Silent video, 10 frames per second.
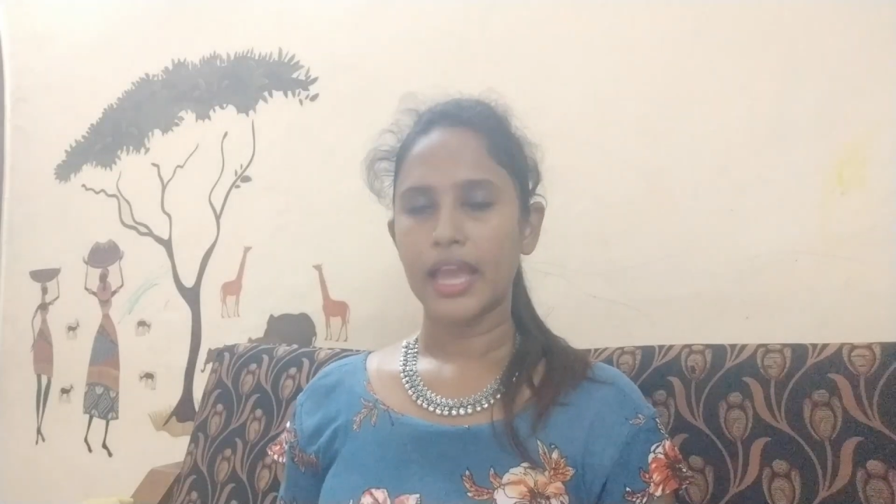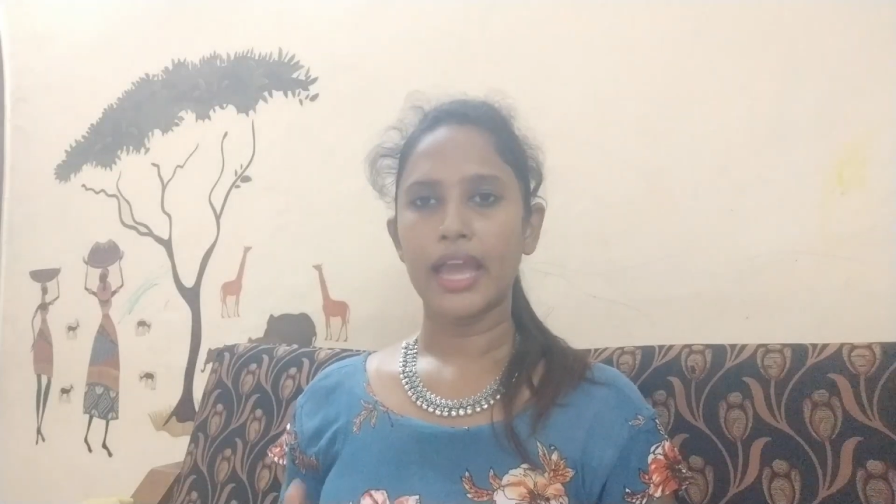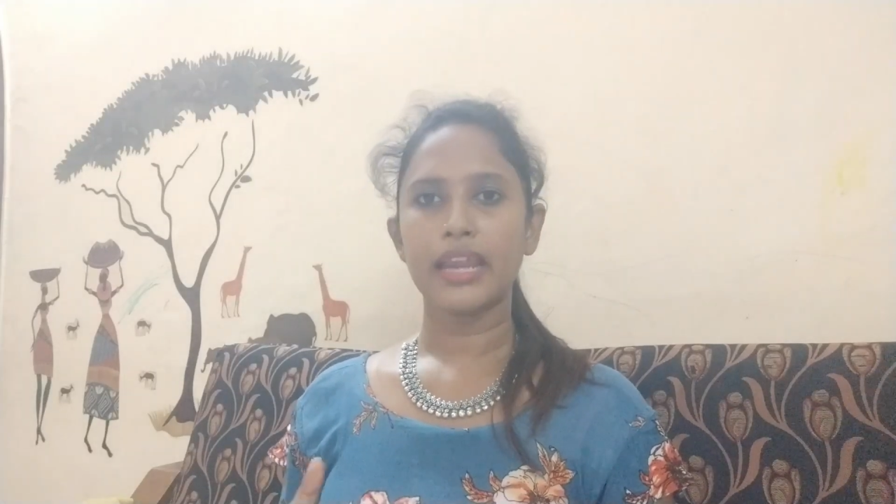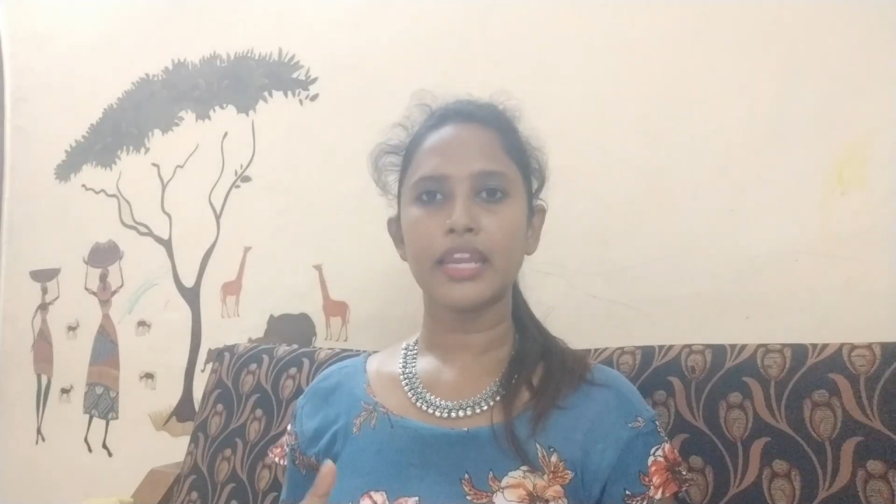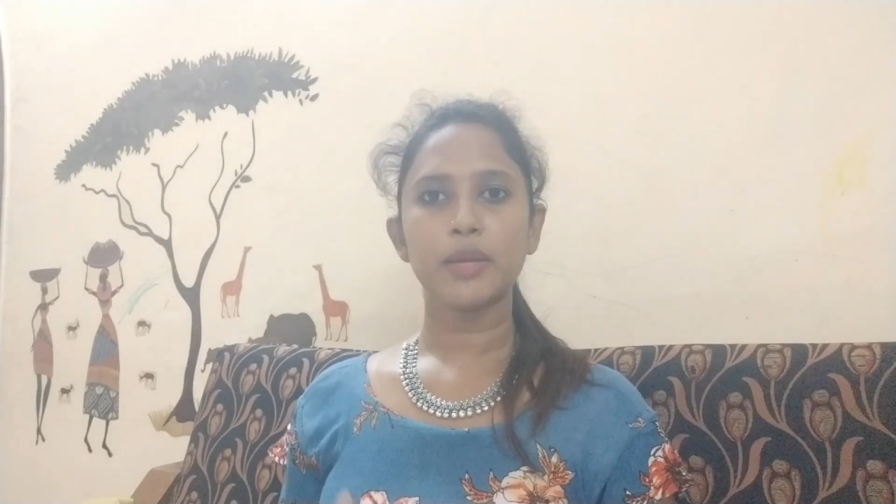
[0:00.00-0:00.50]

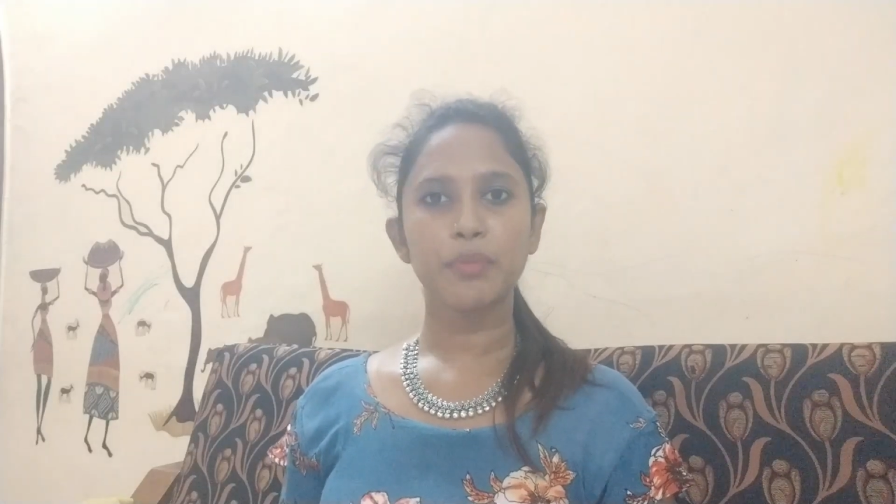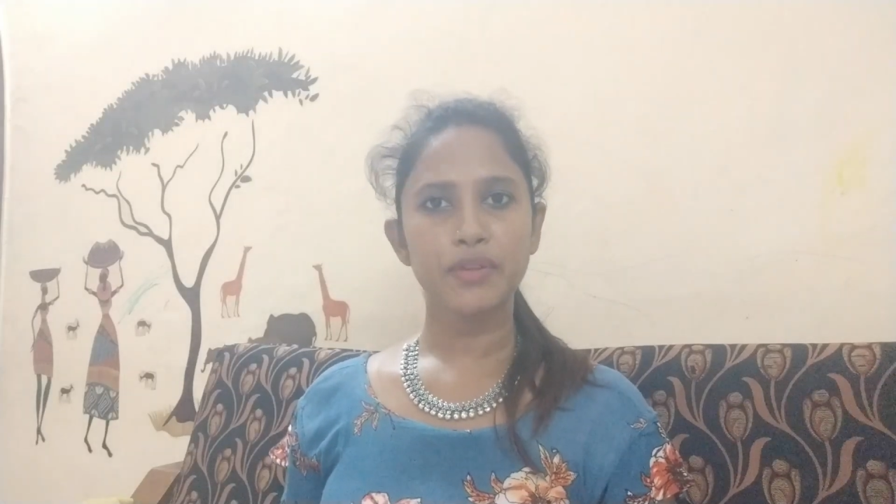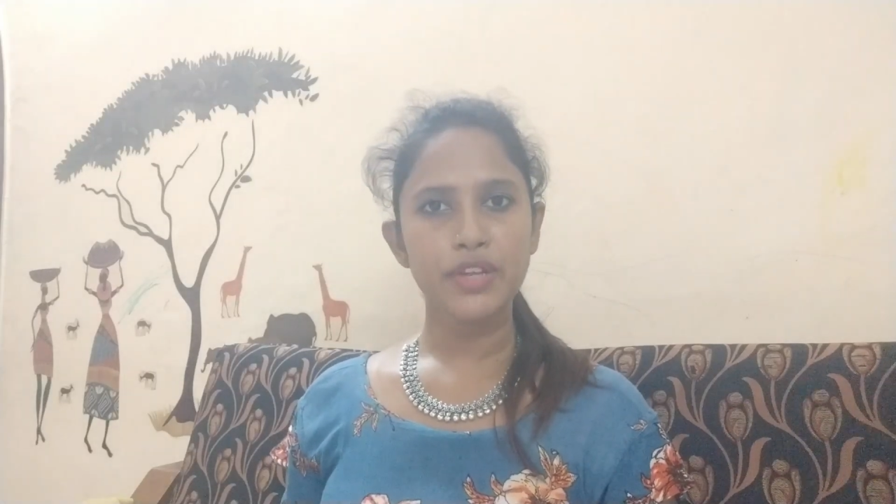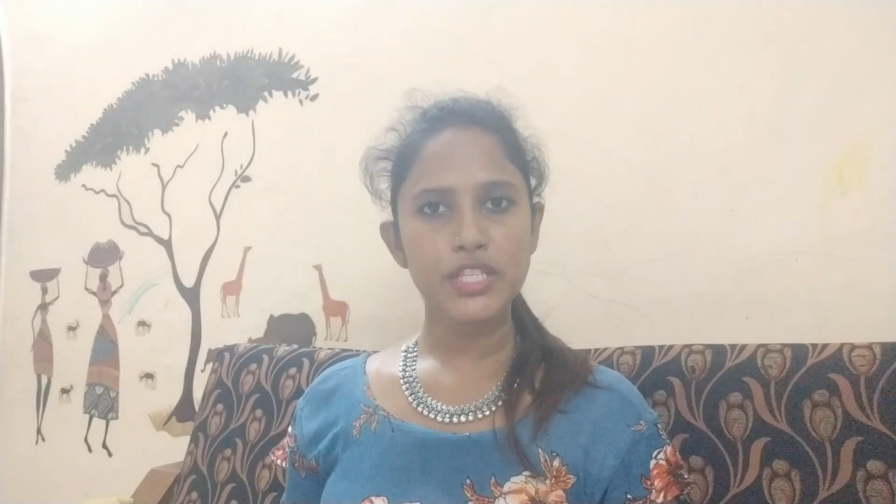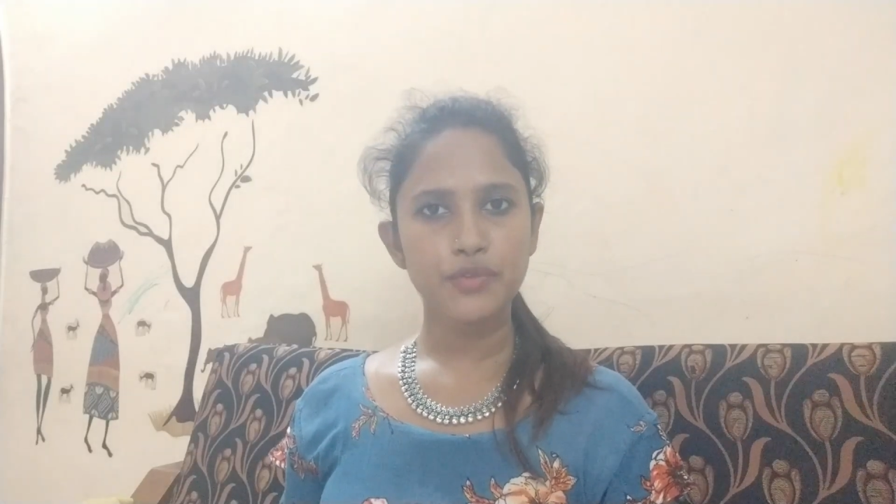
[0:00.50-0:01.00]
and it
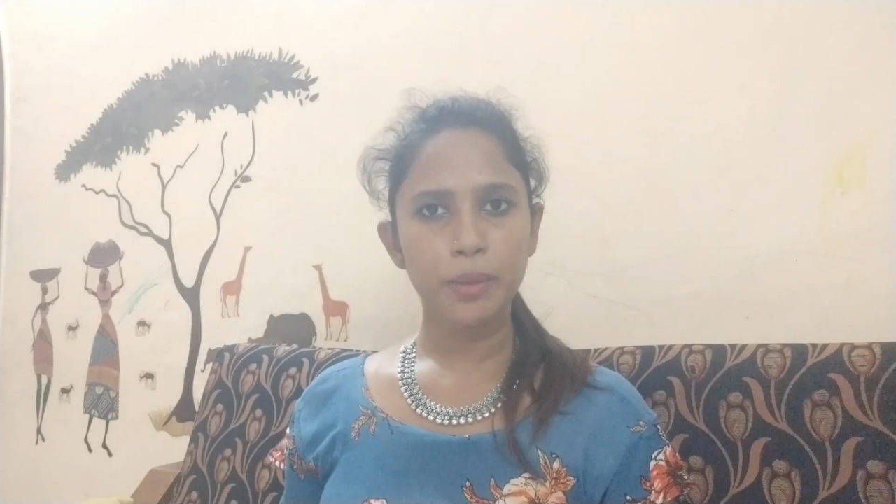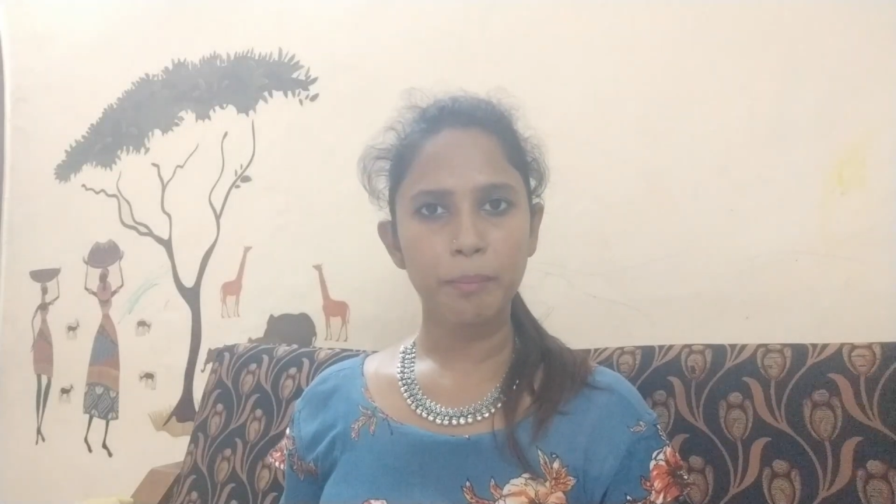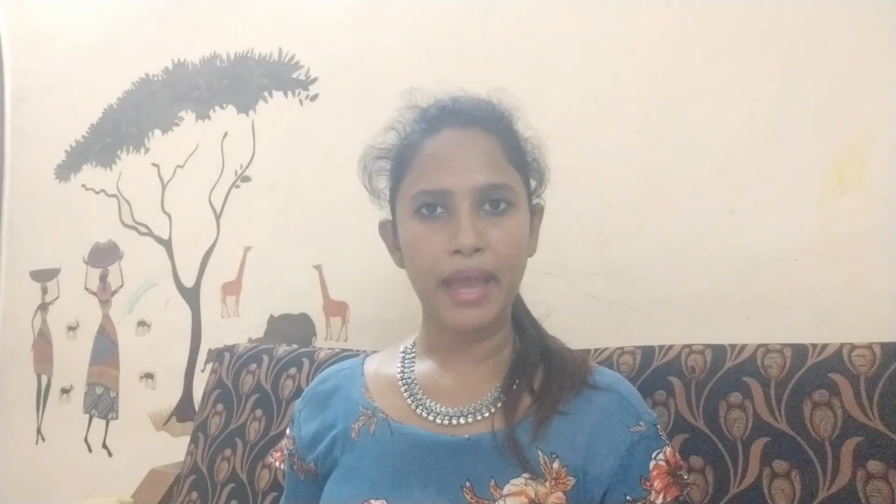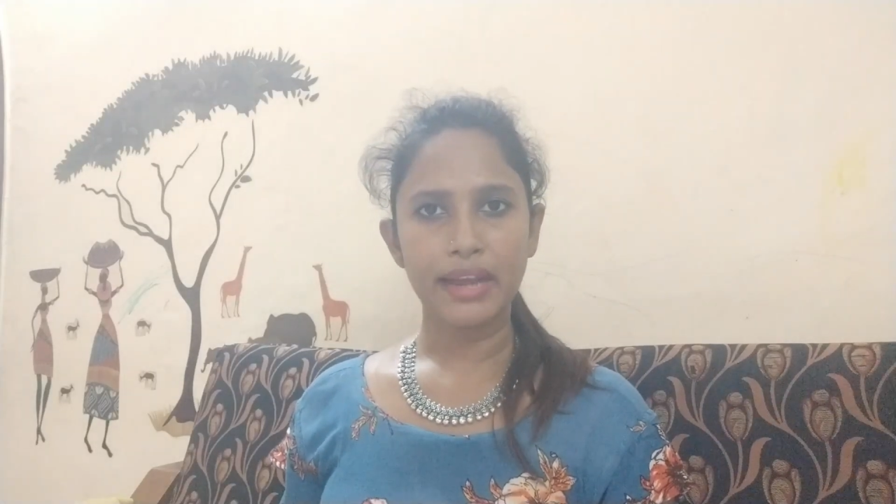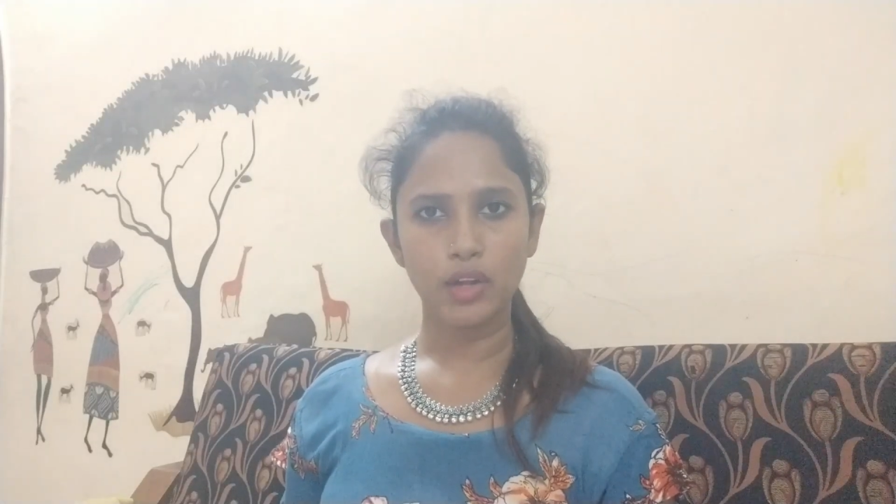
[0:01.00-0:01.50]
prevents from
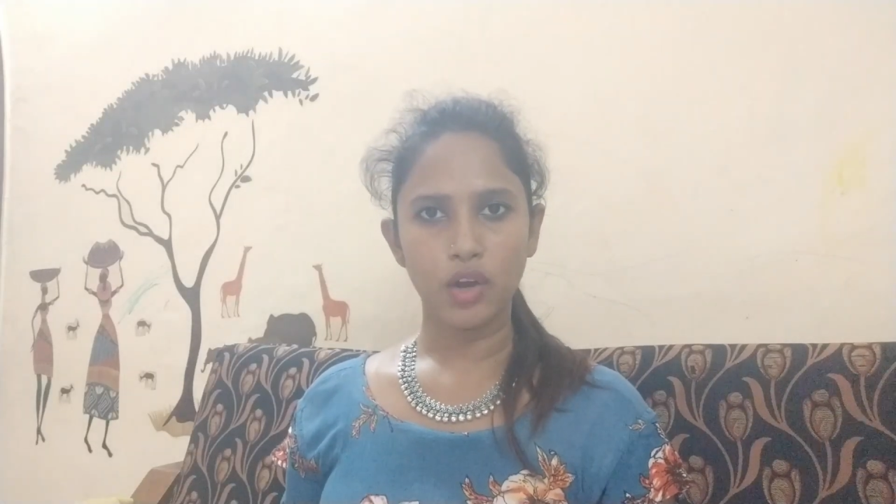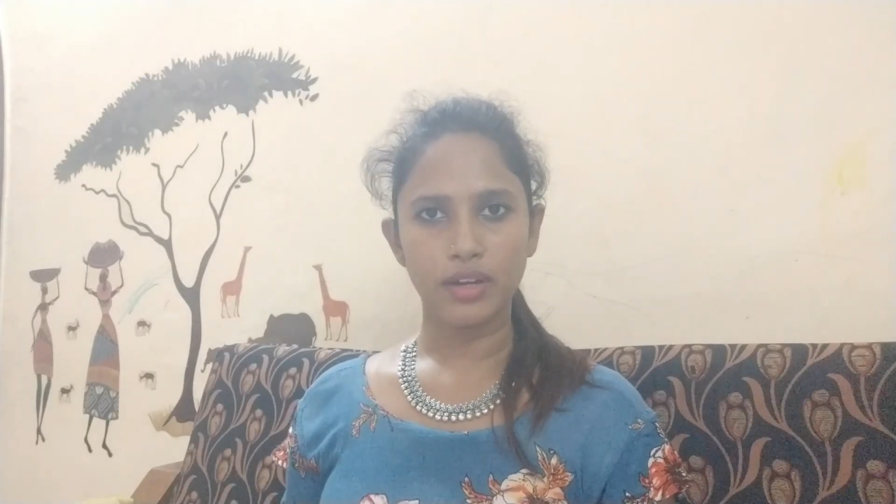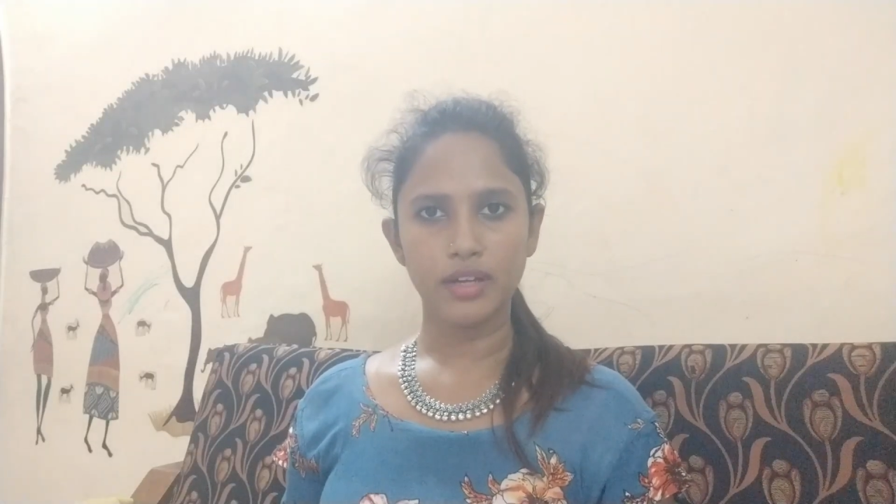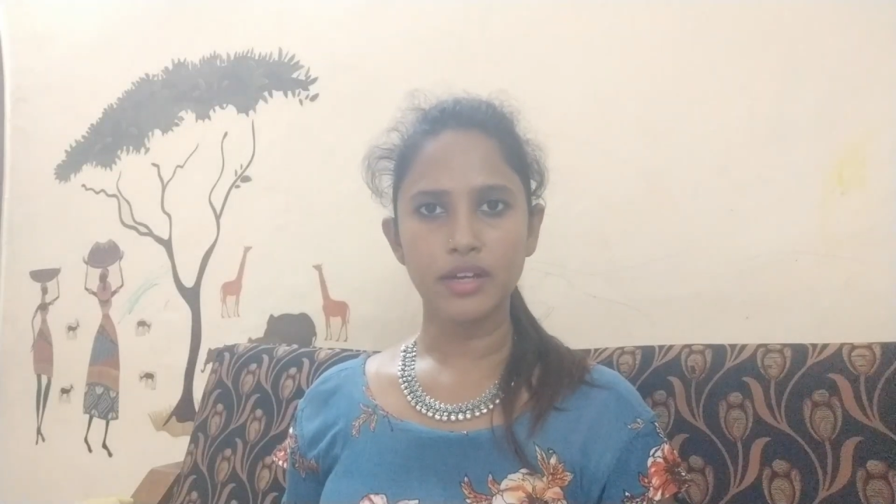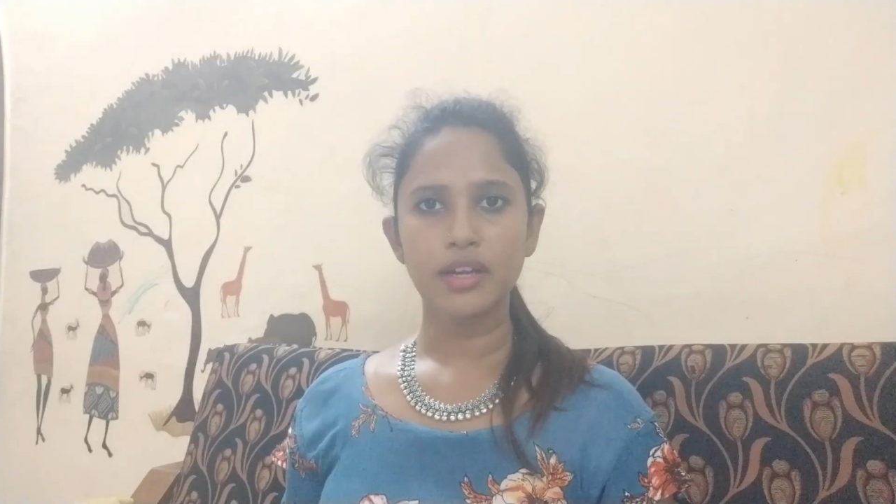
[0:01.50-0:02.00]
bad
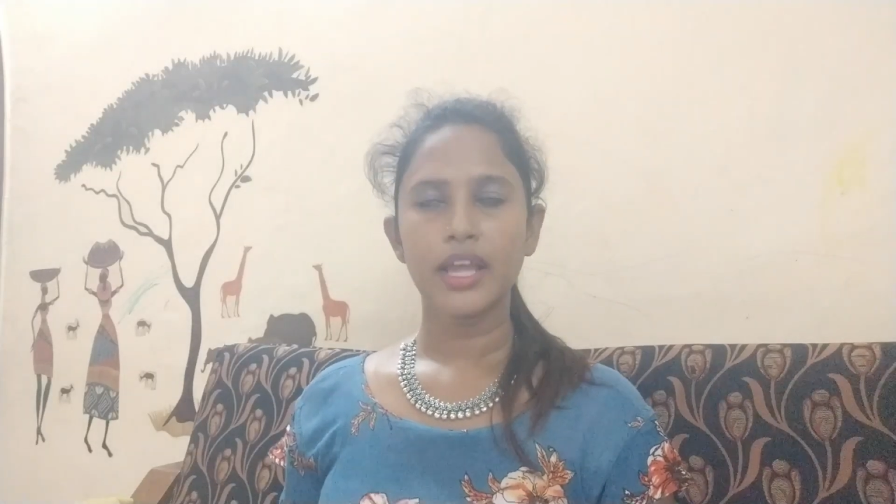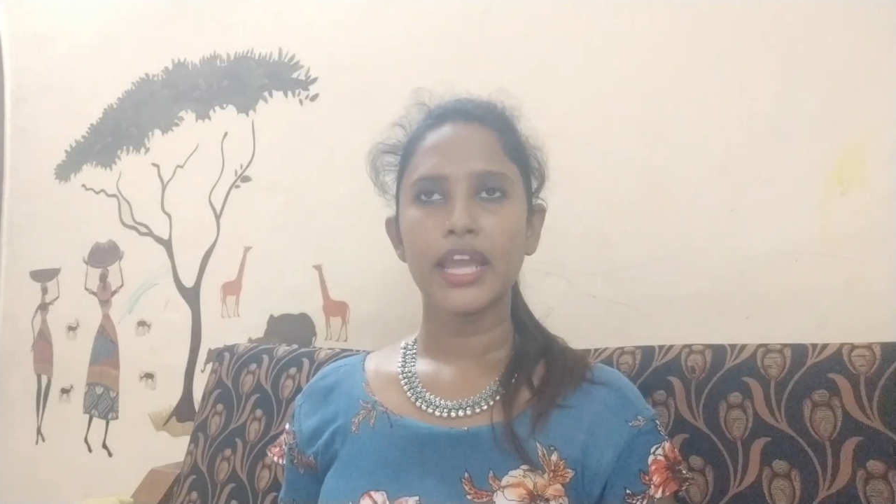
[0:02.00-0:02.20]
odor.